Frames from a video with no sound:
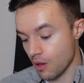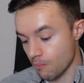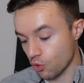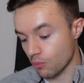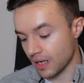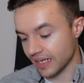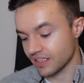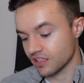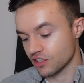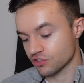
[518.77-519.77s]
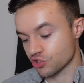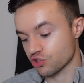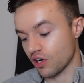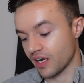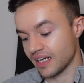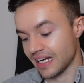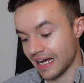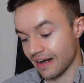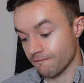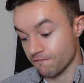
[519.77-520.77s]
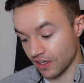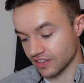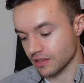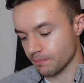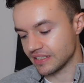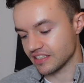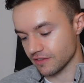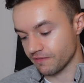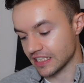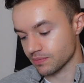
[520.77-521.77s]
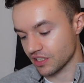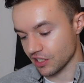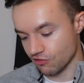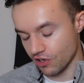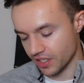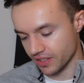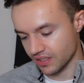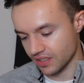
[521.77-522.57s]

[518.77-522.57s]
more money to try and fund business investment and grow.